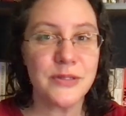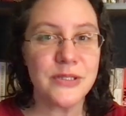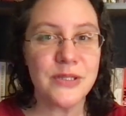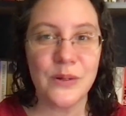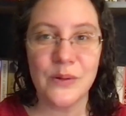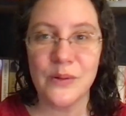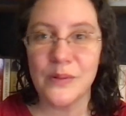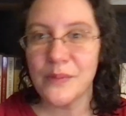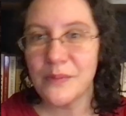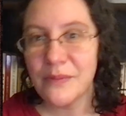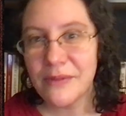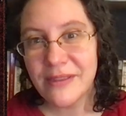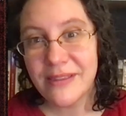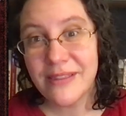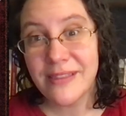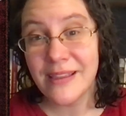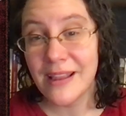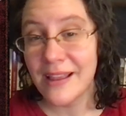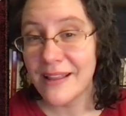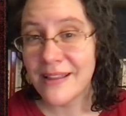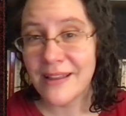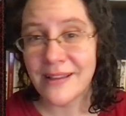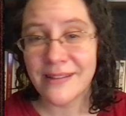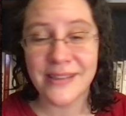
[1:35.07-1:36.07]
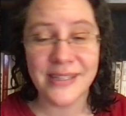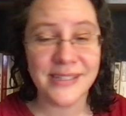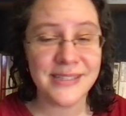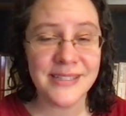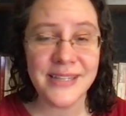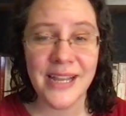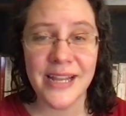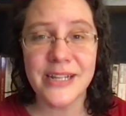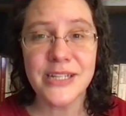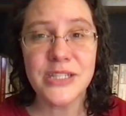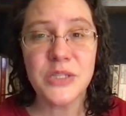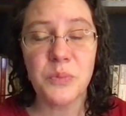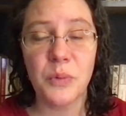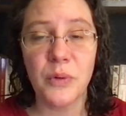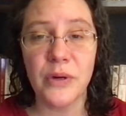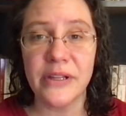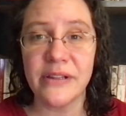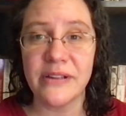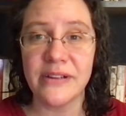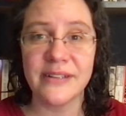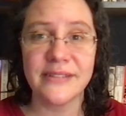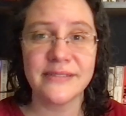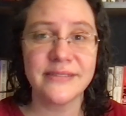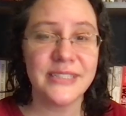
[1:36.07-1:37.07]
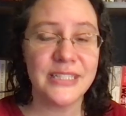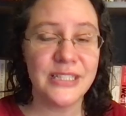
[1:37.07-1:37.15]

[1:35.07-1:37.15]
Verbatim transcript: So that's not a spoiler.